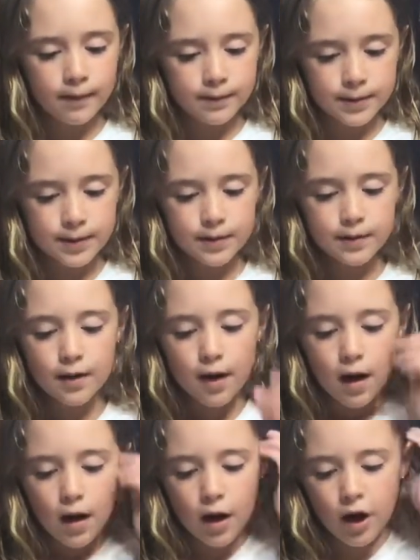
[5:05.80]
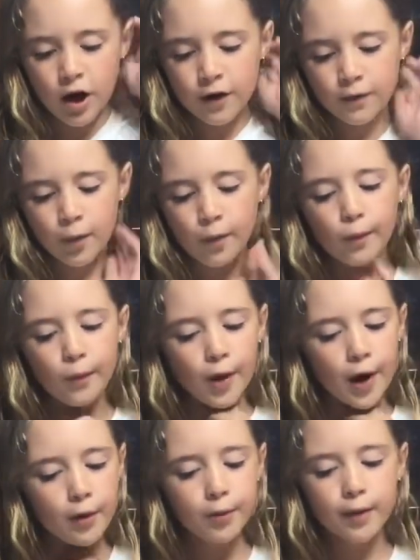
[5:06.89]
hypothesis of what
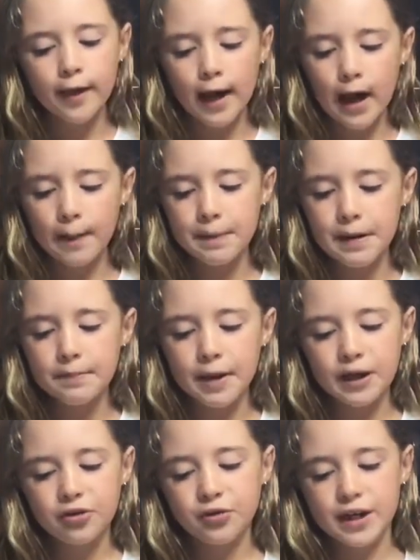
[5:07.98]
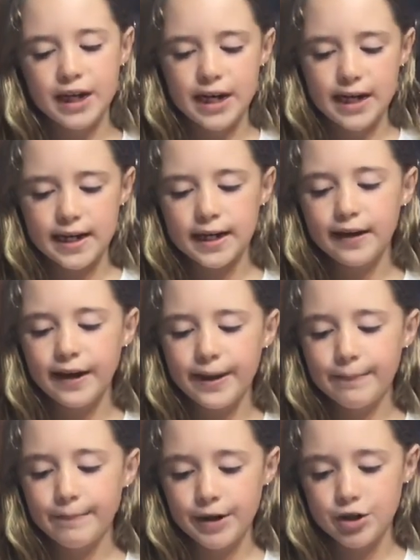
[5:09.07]
will happen by creating a
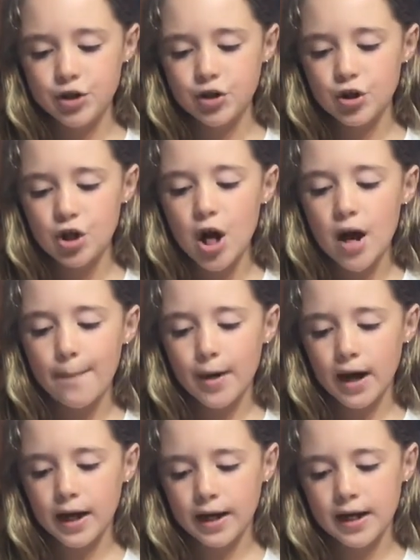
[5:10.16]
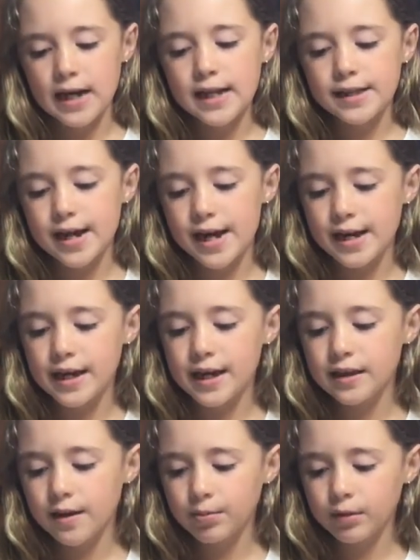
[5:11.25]
mixture by taking the
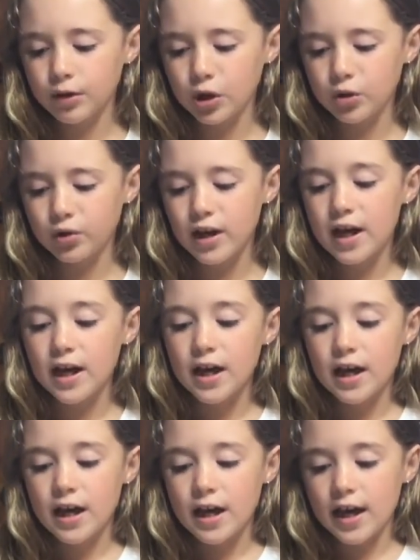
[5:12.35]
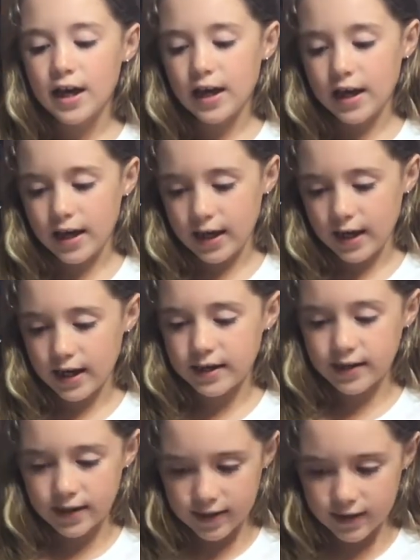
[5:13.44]
balloon and
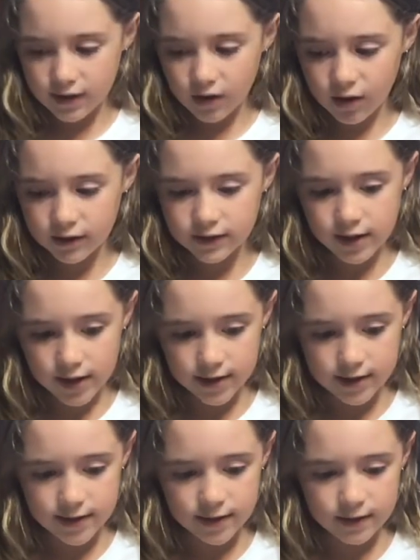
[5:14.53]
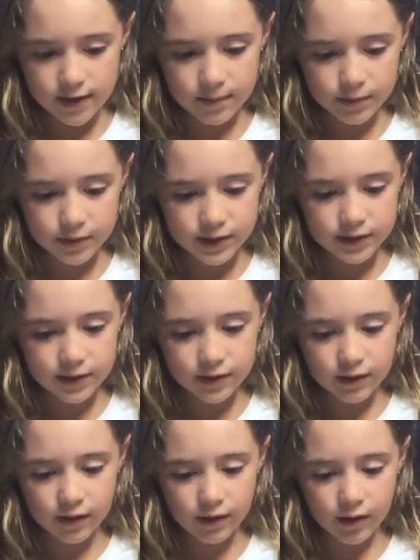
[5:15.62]
its contents, then putting it
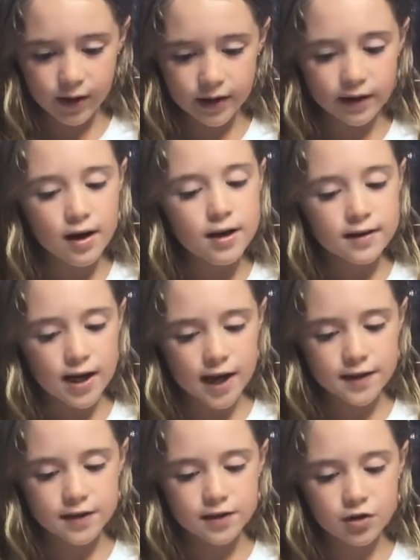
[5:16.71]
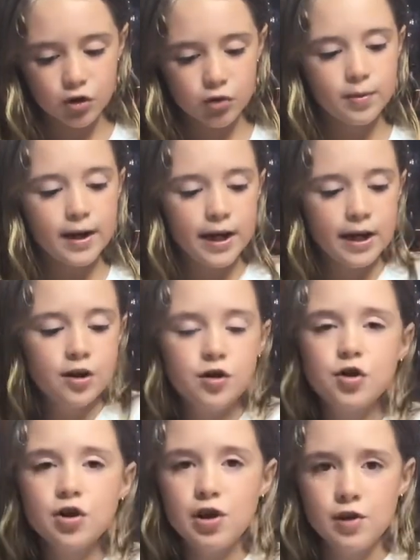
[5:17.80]
on test tube H.
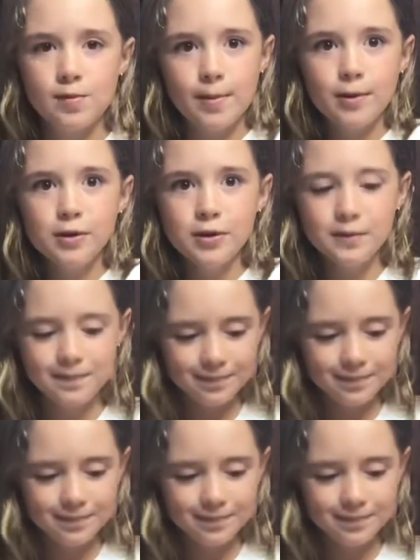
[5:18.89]
Here's my balloon.